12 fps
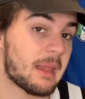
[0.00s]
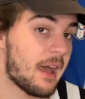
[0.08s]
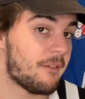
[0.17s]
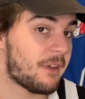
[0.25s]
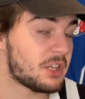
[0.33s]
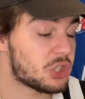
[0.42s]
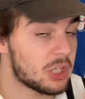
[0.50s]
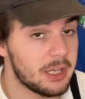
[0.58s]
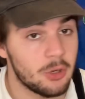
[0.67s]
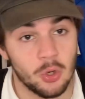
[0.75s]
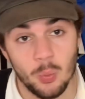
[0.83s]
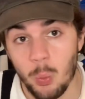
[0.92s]
that eventually
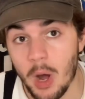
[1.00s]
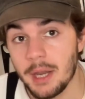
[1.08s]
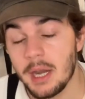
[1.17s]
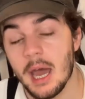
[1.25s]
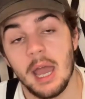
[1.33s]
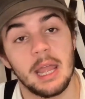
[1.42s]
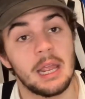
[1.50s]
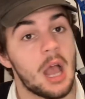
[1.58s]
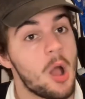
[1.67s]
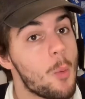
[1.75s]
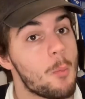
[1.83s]
could one day